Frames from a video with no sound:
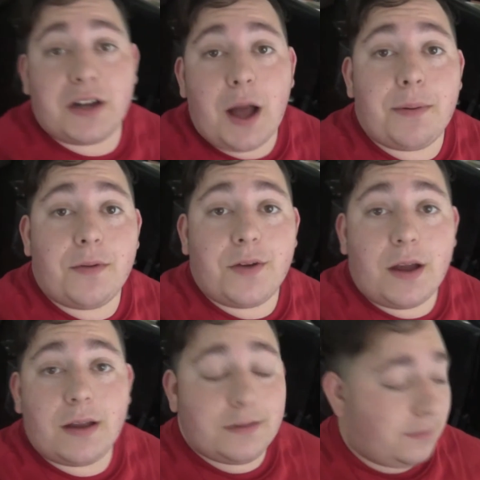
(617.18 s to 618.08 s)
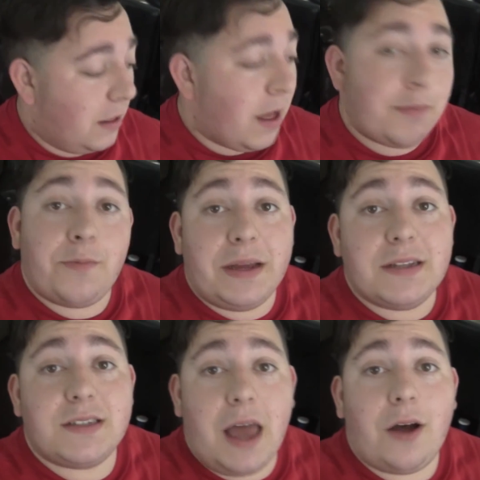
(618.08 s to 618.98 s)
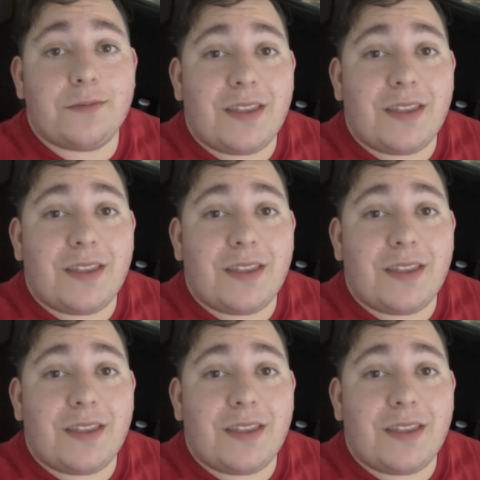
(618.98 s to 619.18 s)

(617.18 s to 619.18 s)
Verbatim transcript: a cup of uh, a cup of beans now.